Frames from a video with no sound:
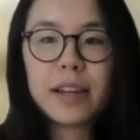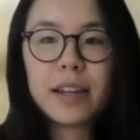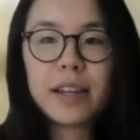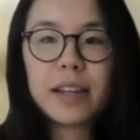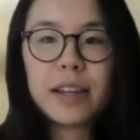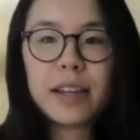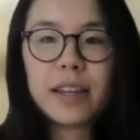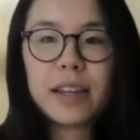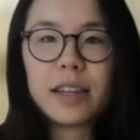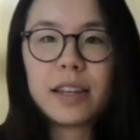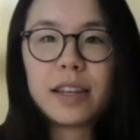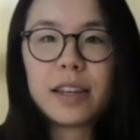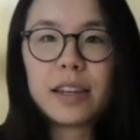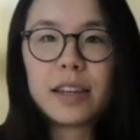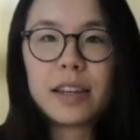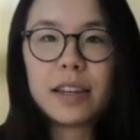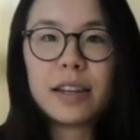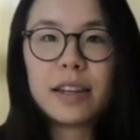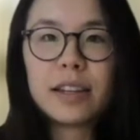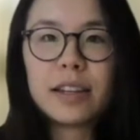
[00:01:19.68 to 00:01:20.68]

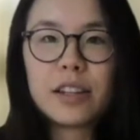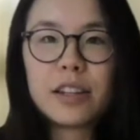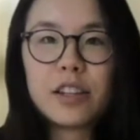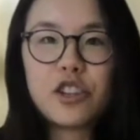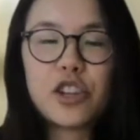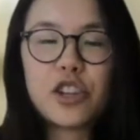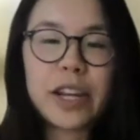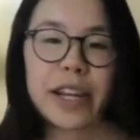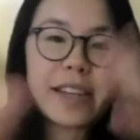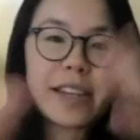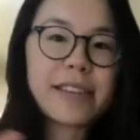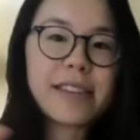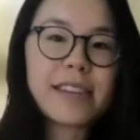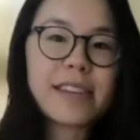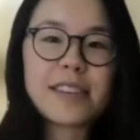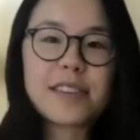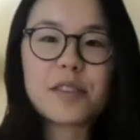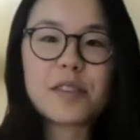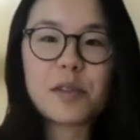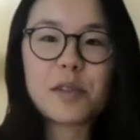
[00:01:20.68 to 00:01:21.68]
the
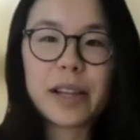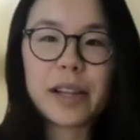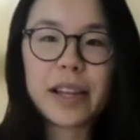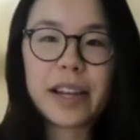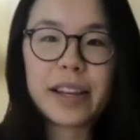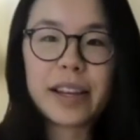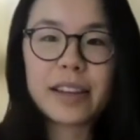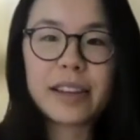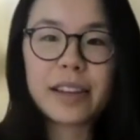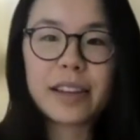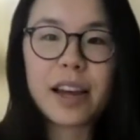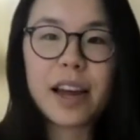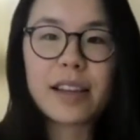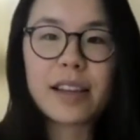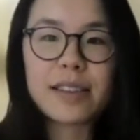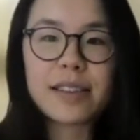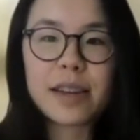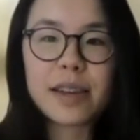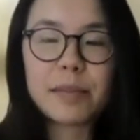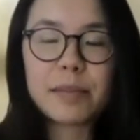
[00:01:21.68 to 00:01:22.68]
genesis or like the
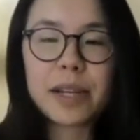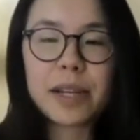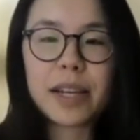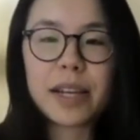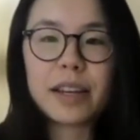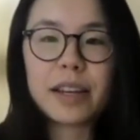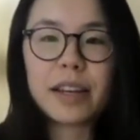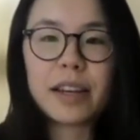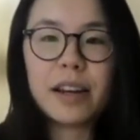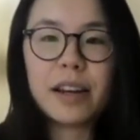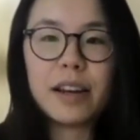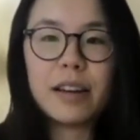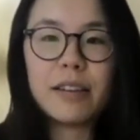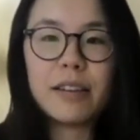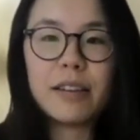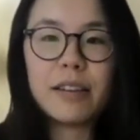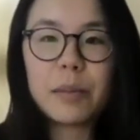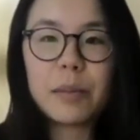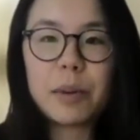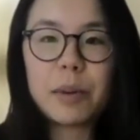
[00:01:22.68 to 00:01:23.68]
concepting of
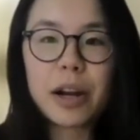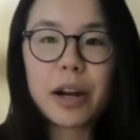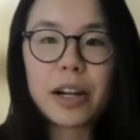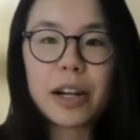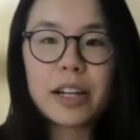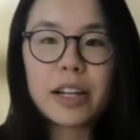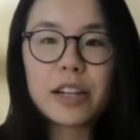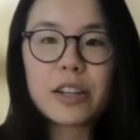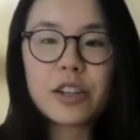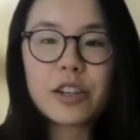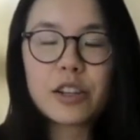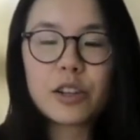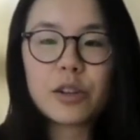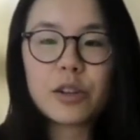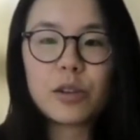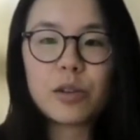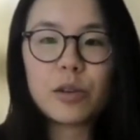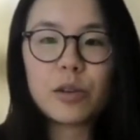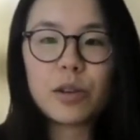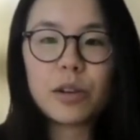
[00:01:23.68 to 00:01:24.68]
a product
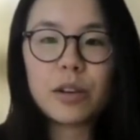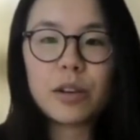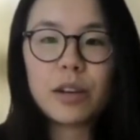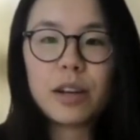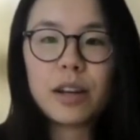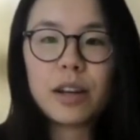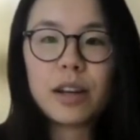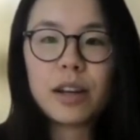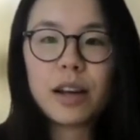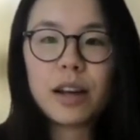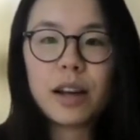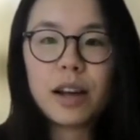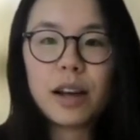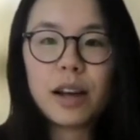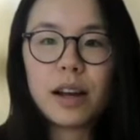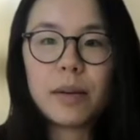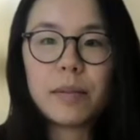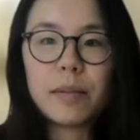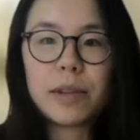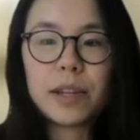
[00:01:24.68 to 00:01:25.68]
to
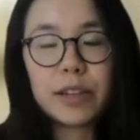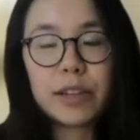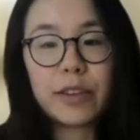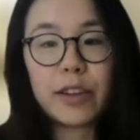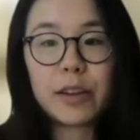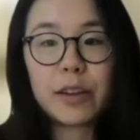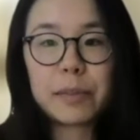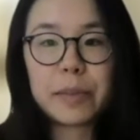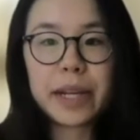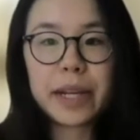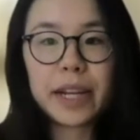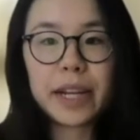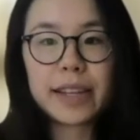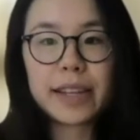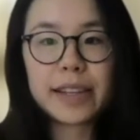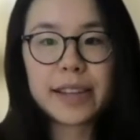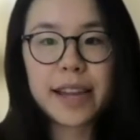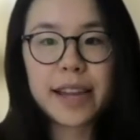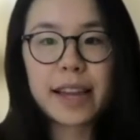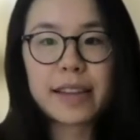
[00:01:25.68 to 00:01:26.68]
the development and
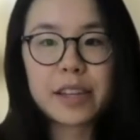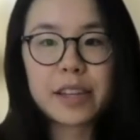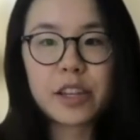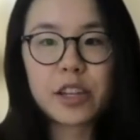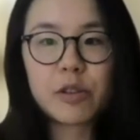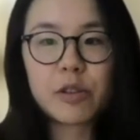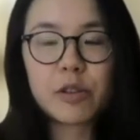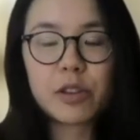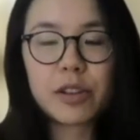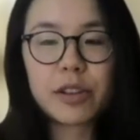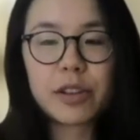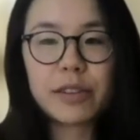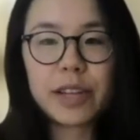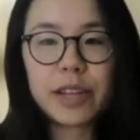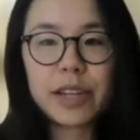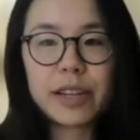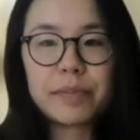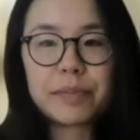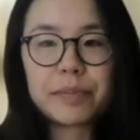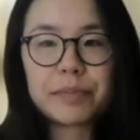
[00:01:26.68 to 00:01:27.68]
the execution of
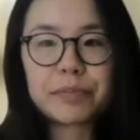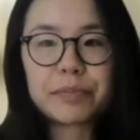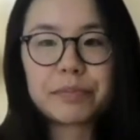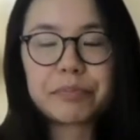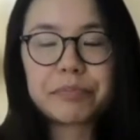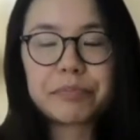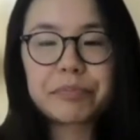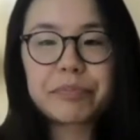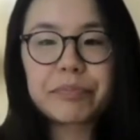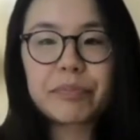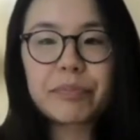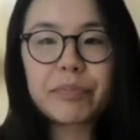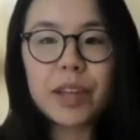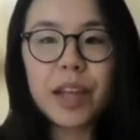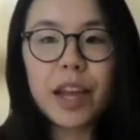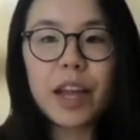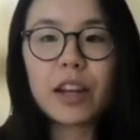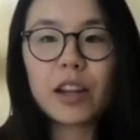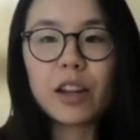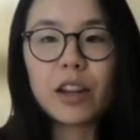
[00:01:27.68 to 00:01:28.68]
it
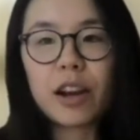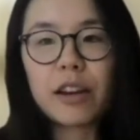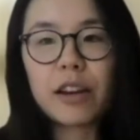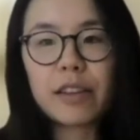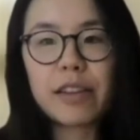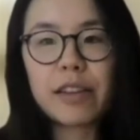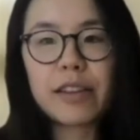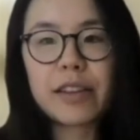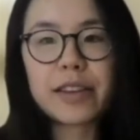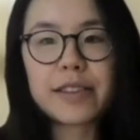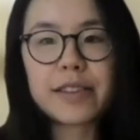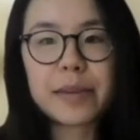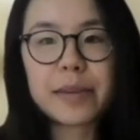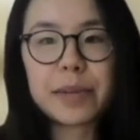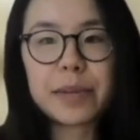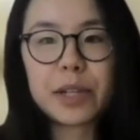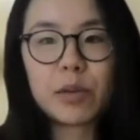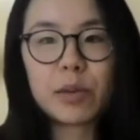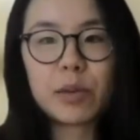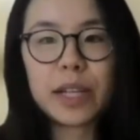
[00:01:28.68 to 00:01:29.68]
and a lot of the things in
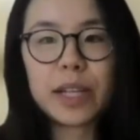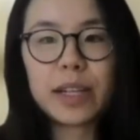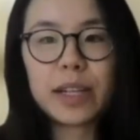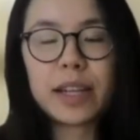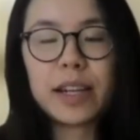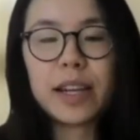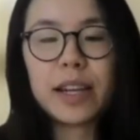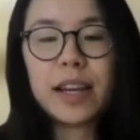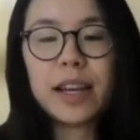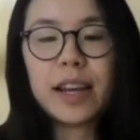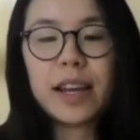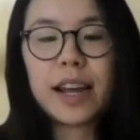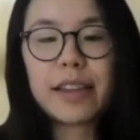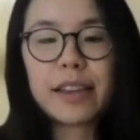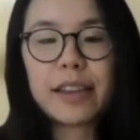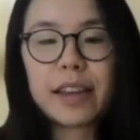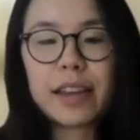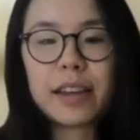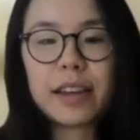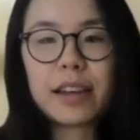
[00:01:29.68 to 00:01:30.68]
between. I
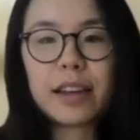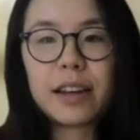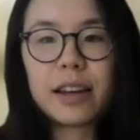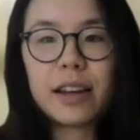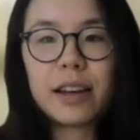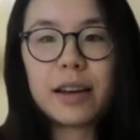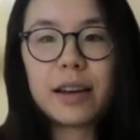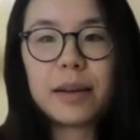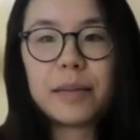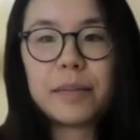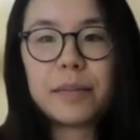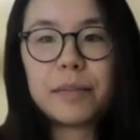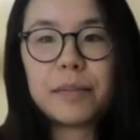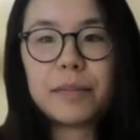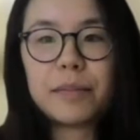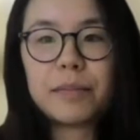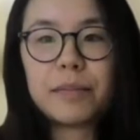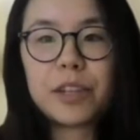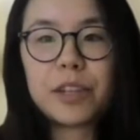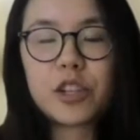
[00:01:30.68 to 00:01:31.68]
think
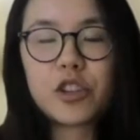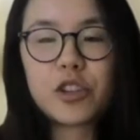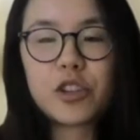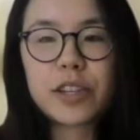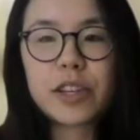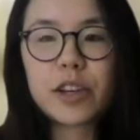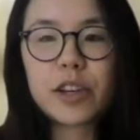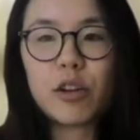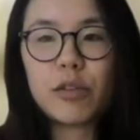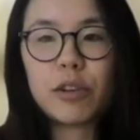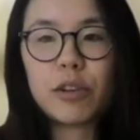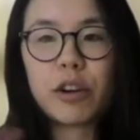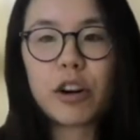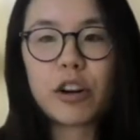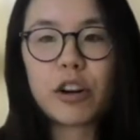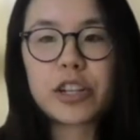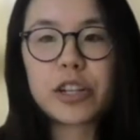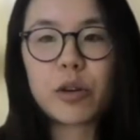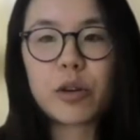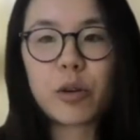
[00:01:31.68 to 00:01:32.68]
it's just the
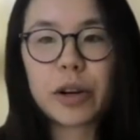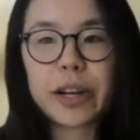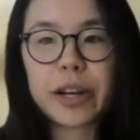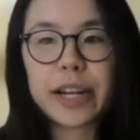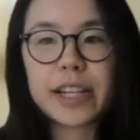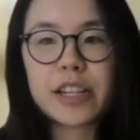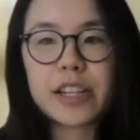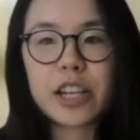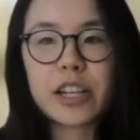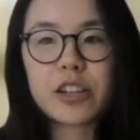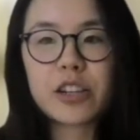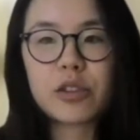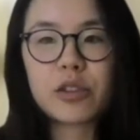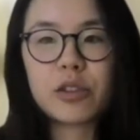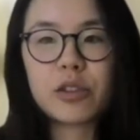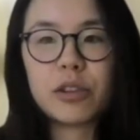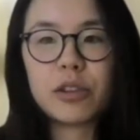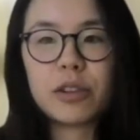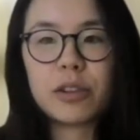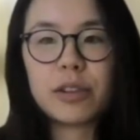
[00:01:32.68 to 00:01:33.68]
overarching
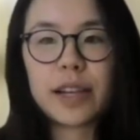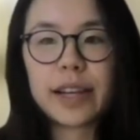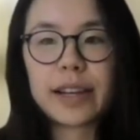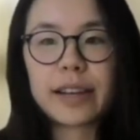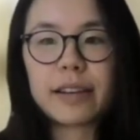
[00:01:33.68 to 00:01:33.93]
organizational like